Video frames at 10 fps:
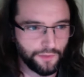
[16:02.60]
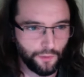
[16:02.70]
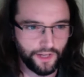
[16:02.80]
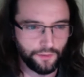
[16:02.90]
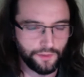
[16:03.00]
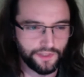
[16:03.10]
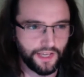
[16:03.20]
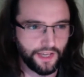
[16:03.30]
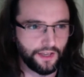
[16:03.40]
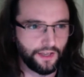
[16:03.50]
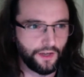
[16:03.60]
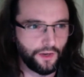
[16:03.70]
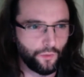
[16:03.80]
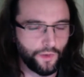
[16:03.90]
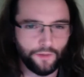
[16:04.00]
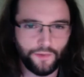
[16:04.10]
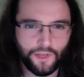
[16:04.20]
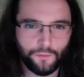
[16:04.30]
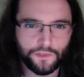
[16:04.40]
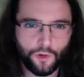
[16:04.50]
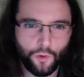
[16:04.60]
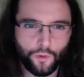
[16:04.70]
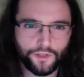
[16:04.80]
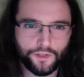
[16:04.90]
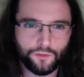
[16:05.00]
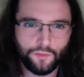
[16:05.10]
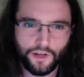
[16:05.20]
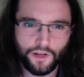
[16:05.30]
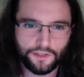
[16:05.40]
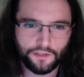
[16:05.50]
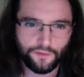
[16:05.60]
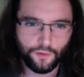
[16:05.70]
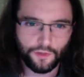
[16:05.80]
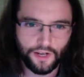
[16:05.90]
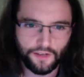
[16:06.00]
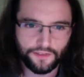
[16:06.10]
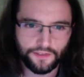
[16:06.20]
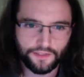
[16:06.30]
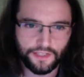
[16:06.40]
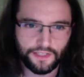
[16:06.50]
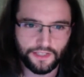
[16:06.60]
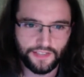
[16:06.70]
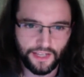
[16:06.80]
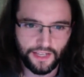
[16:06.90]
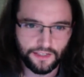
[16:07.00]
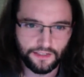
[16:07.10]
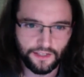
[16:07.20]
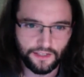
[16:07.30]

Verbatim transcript: away was when Amin was going through boxes of photographs in his attic,